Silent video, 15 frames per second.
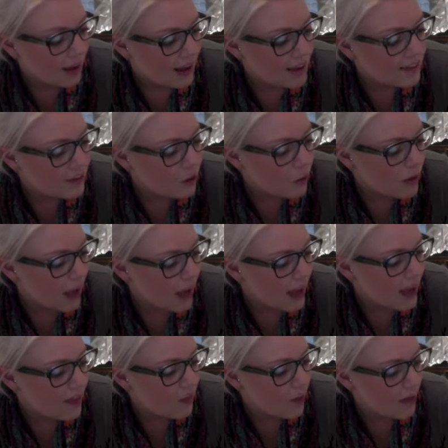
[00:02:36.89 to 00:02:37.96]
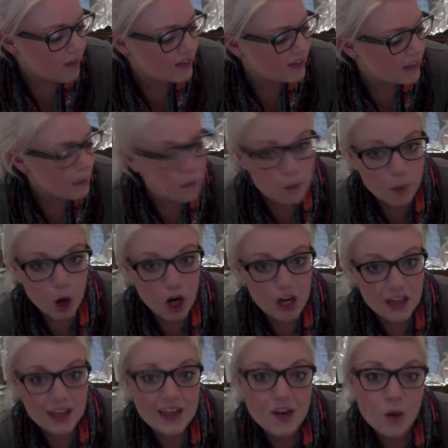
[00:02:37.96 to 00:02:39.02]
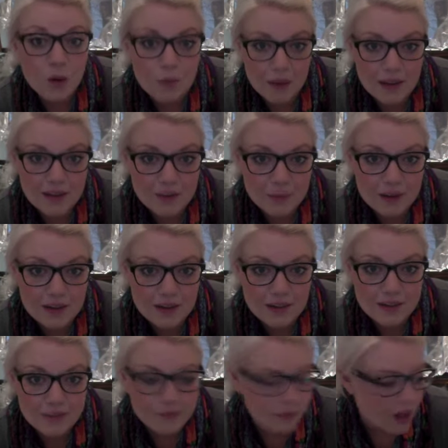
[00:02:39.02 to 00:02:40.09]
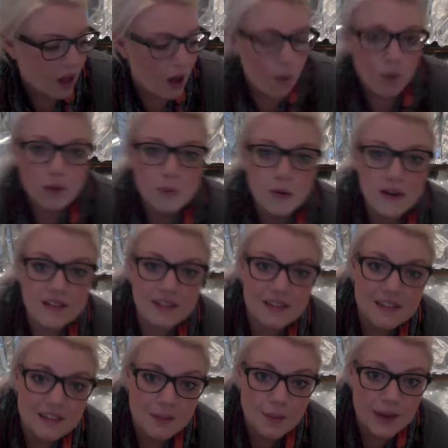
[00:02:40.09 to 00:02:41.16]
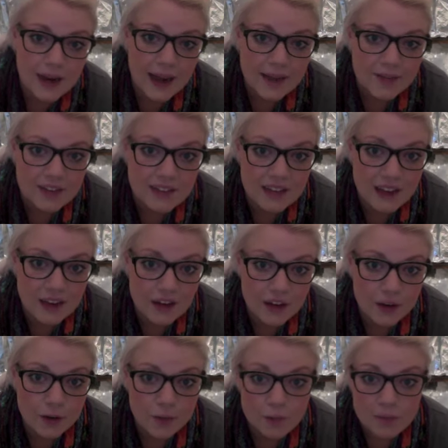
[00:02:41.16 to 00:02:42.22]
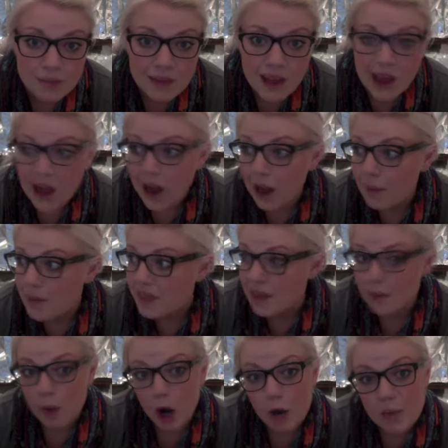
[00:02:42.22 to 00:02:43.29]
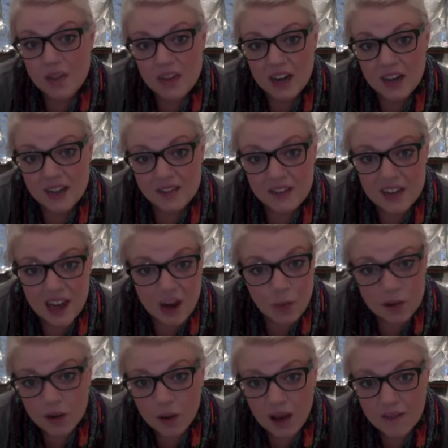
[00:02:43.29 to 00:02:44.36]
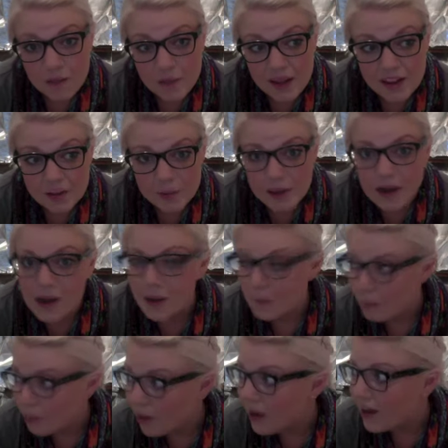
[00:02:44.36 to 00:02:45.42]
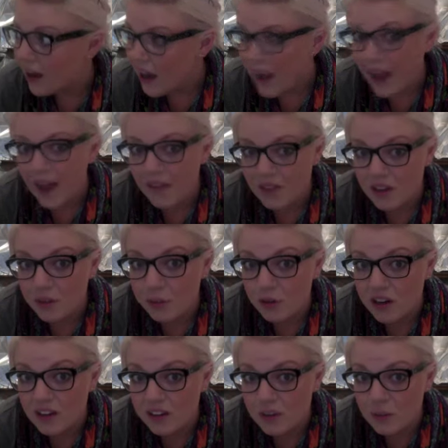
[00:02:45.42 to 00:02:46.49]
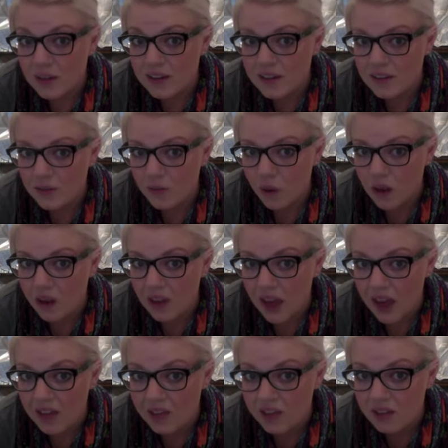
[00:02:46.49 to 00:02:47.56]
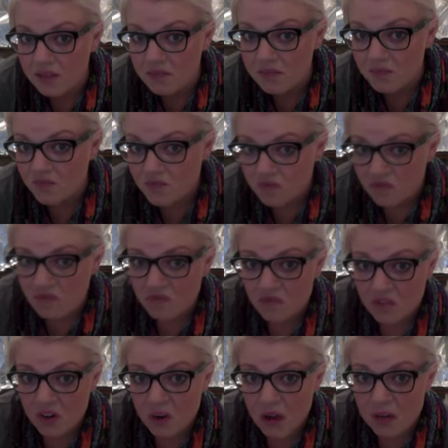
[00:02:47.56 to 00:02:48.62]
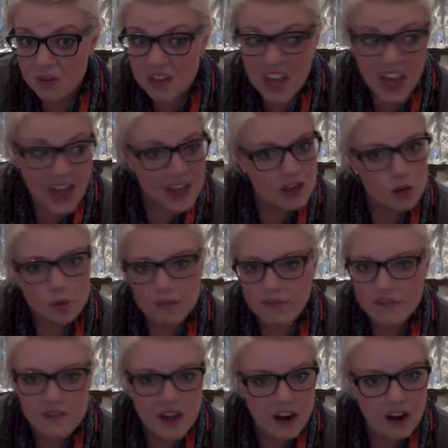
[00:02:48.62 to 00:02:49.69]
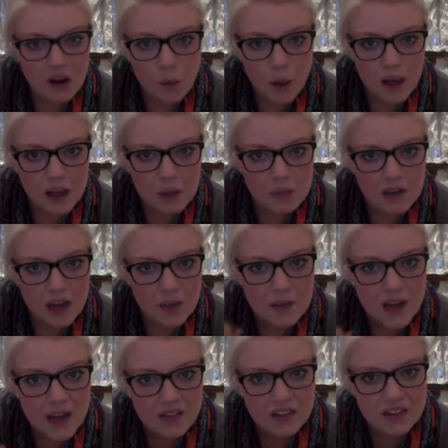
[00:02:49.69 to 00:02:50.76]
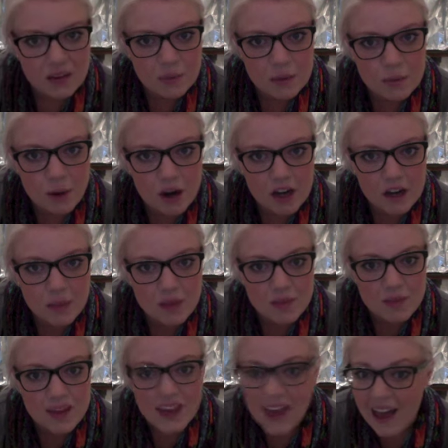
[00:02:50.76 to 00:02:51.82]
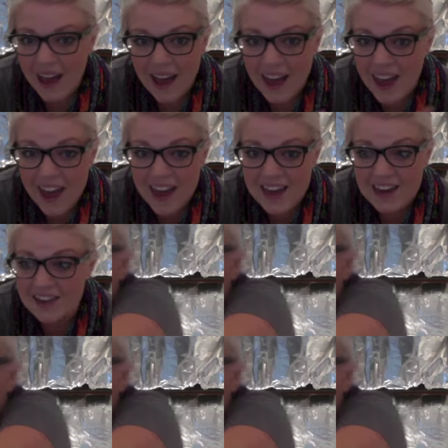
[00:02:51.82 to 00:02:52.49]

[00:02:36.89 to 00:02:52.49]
is it okay that we have a slumber party in your basement? Well, Presley, this is what I have to say to you. In the apartment that I live in now, we don't have a basement, but I have this pretty sweet tinfoil castle around me, and you are very welcome to come and have a slumber party with me any